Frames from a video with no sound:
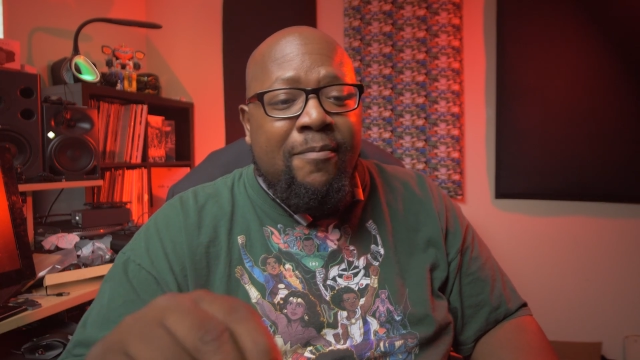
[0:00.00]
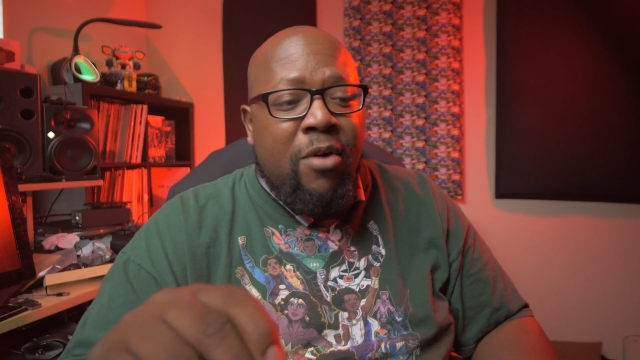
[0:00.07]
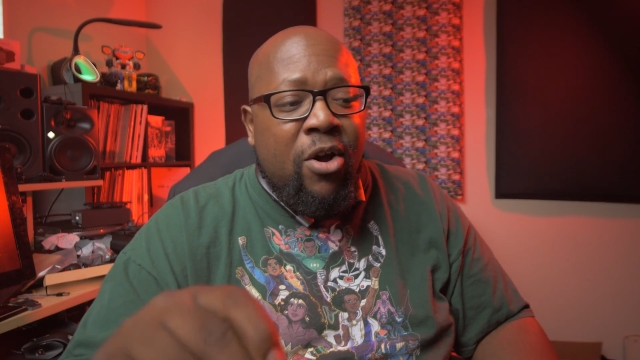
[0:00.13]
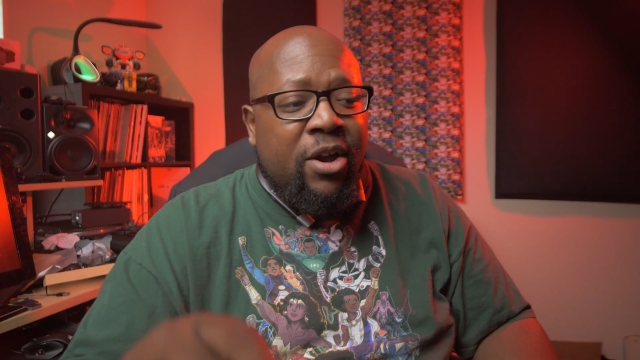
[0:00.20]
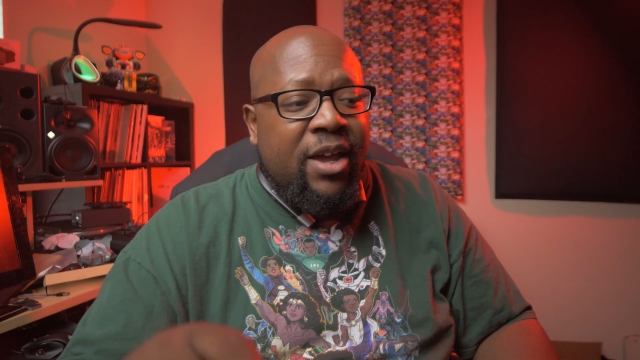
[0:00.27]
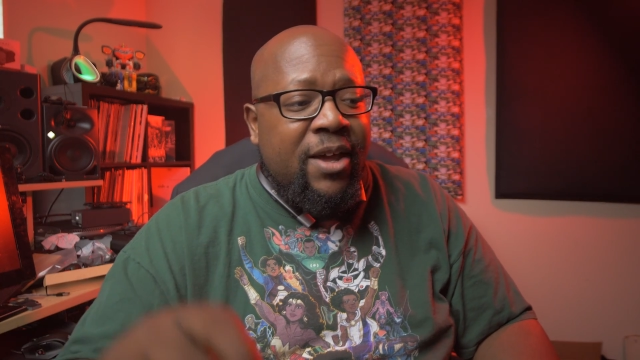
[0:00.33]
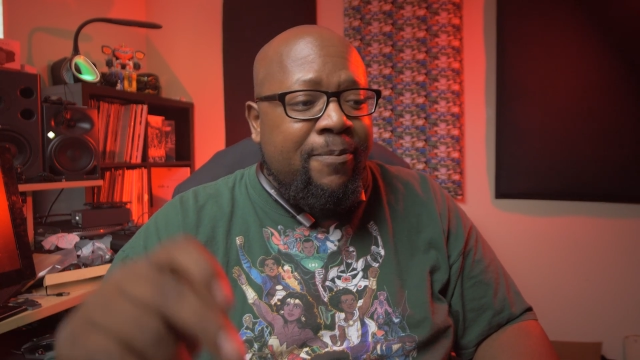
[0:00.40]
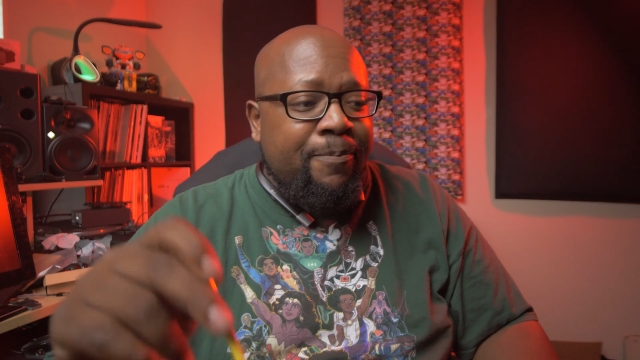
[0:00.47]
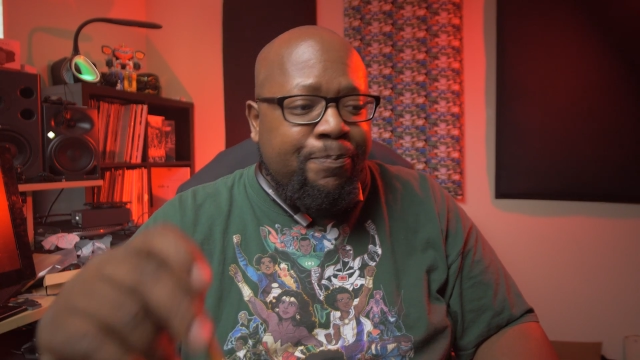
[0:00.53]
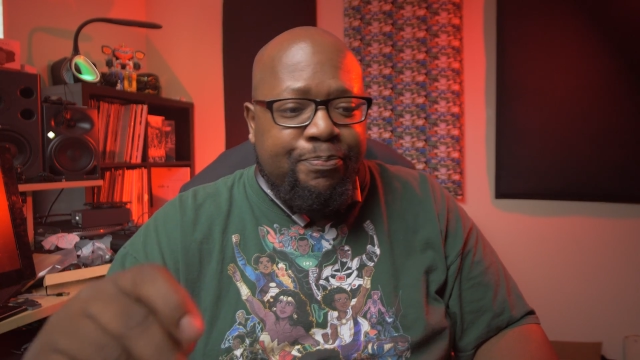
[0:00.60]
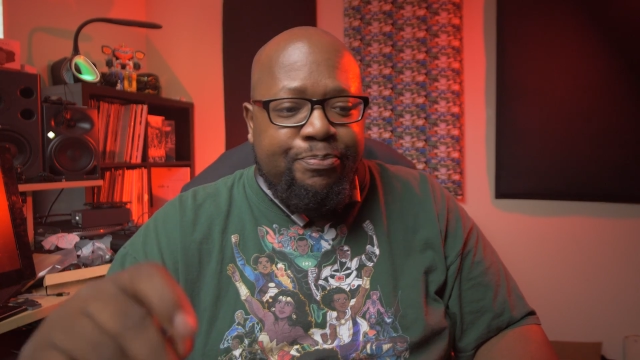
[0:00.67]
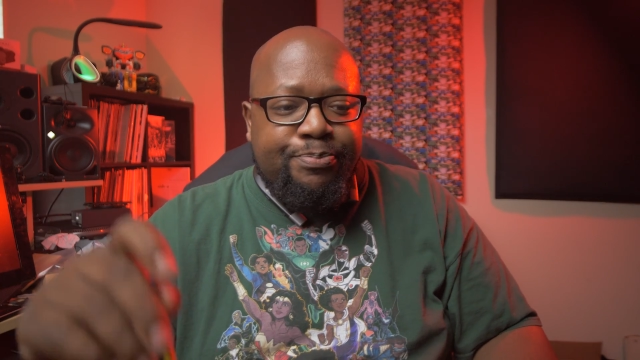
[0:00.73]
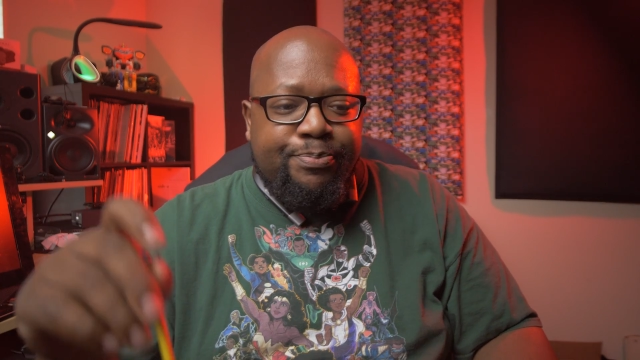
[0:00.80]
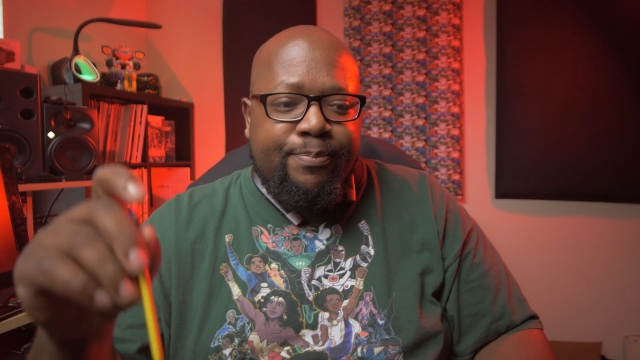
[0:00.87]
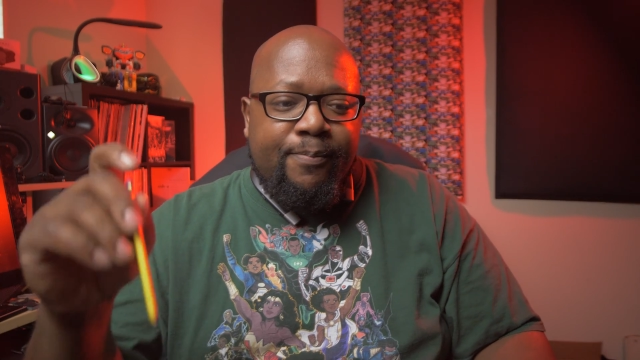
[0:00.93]
market
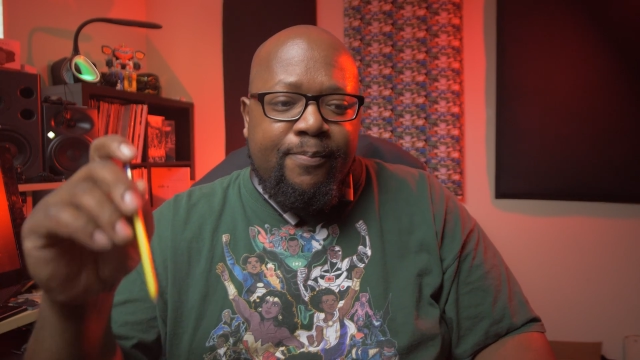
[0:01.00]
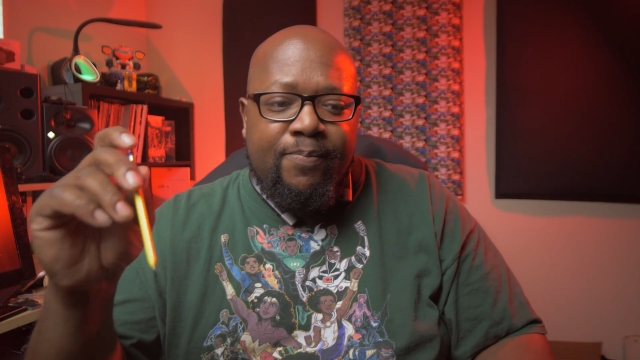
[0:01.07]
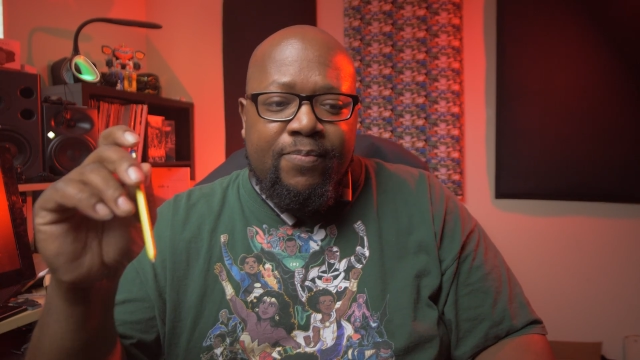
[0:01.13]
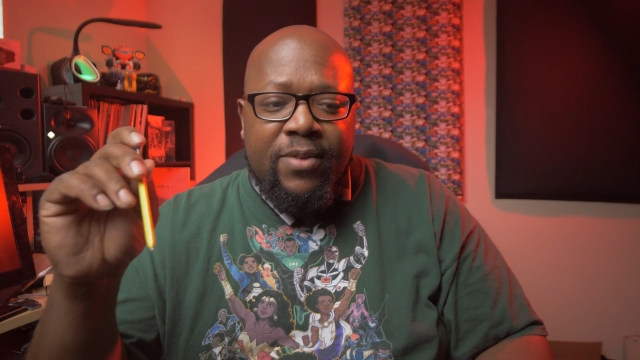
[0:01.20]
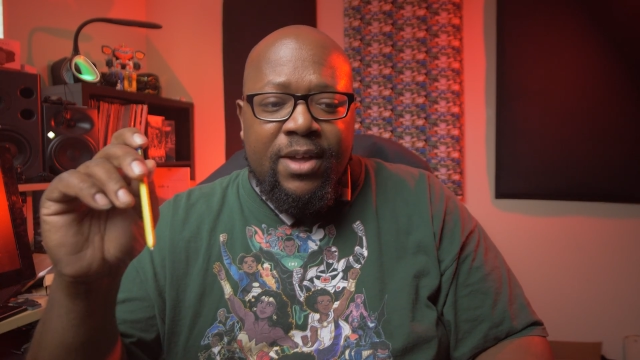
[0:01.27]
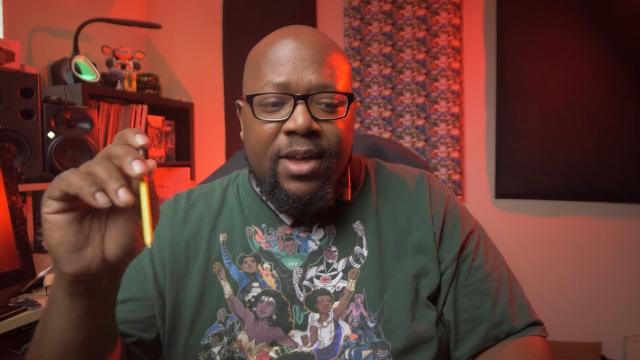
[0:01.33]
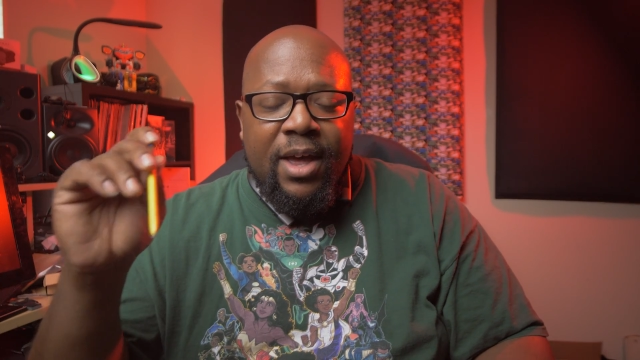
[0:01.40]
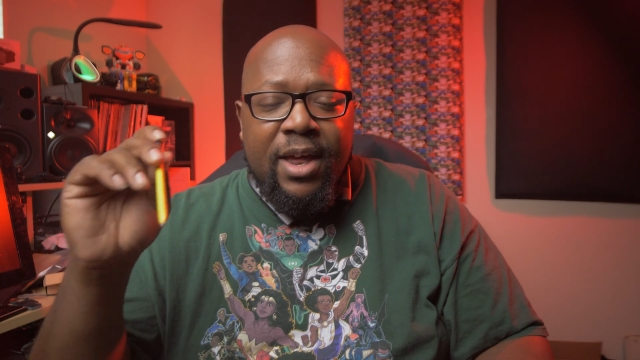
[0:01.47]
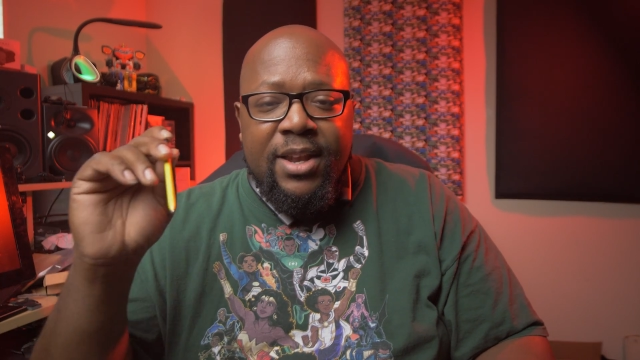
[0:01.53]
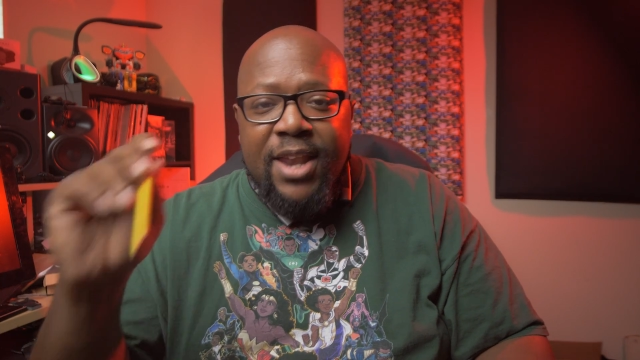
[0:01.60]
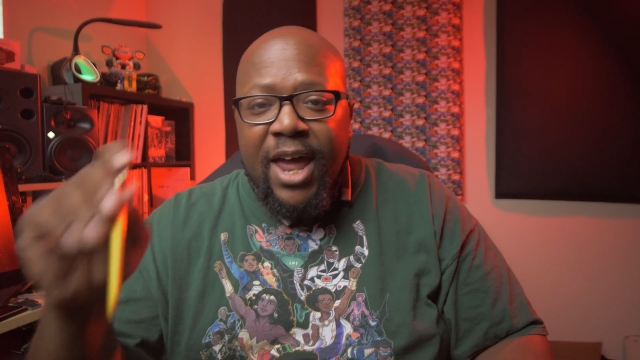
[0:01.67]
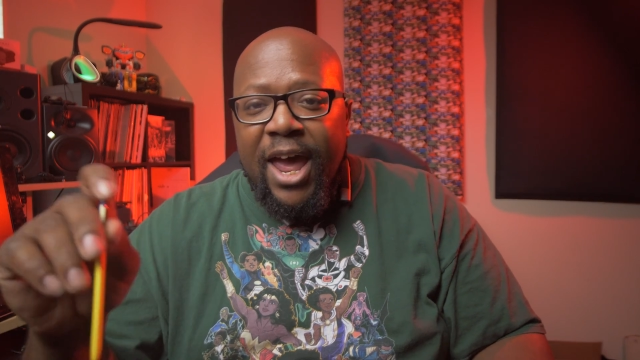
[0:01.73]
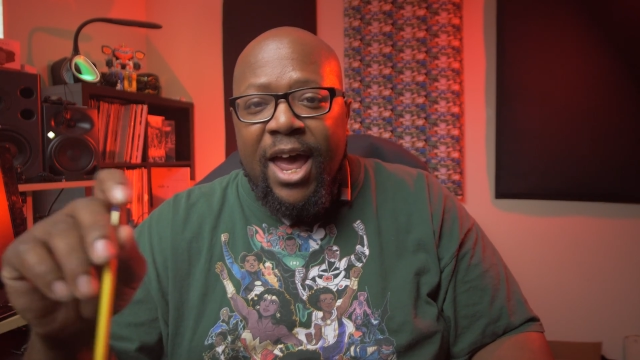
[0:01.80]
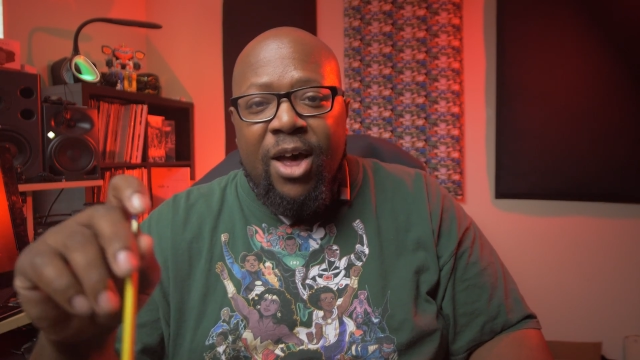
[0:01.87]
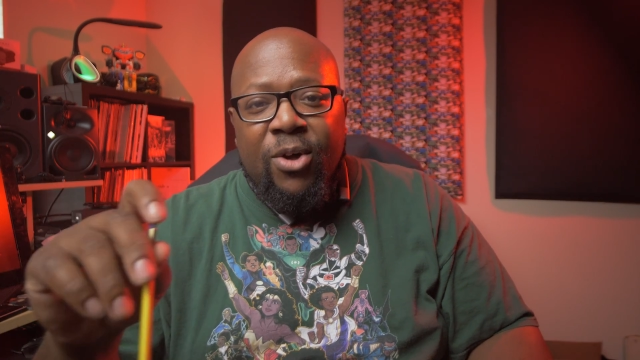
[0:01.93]

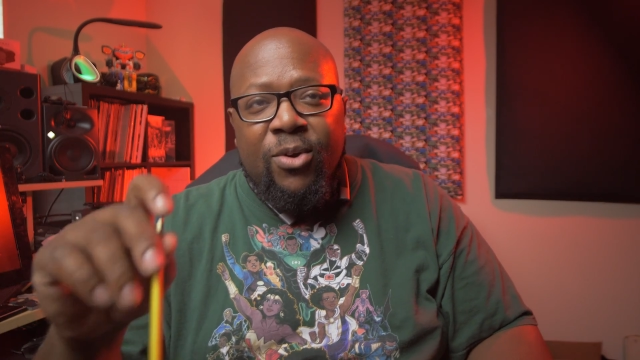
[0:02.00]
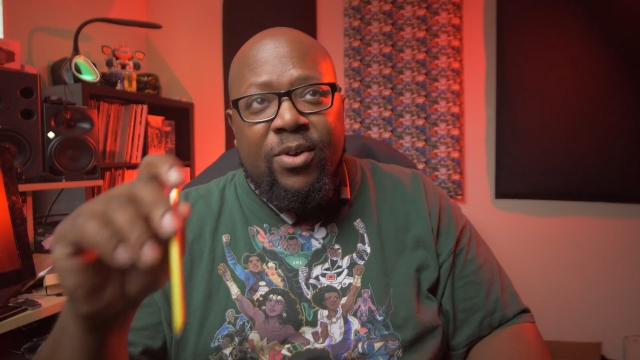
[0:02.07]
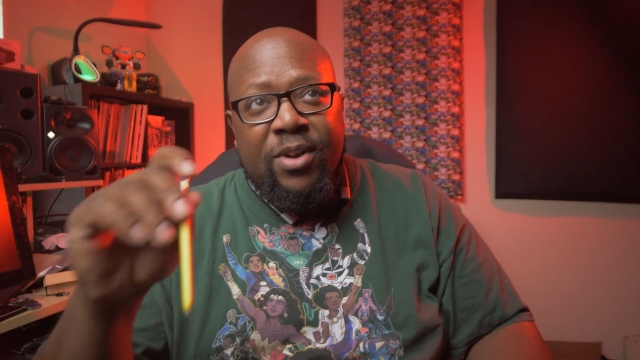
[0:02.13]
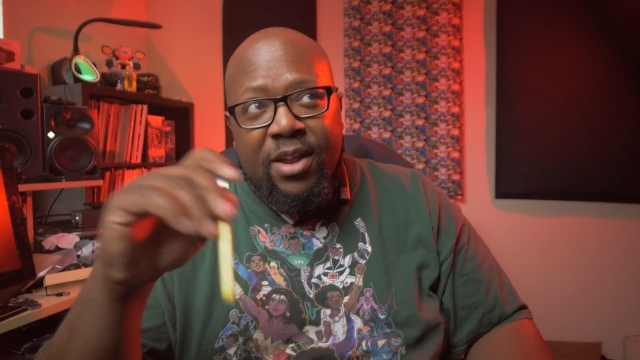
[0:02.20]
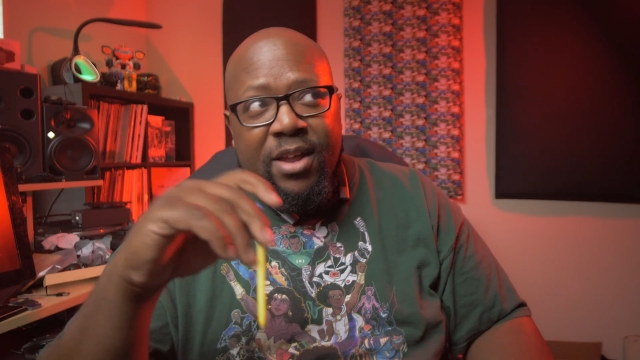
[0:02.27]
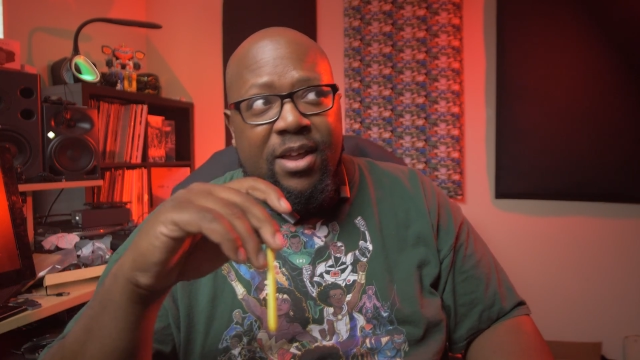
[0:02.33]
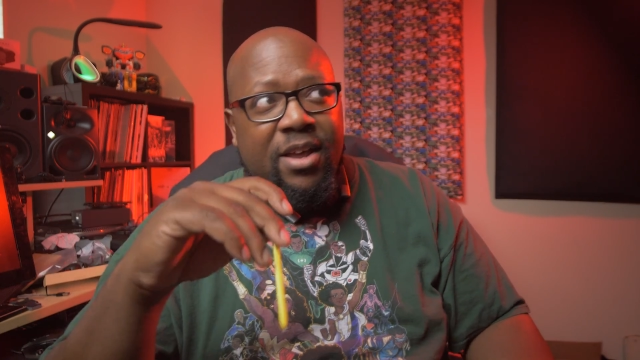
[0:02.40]
down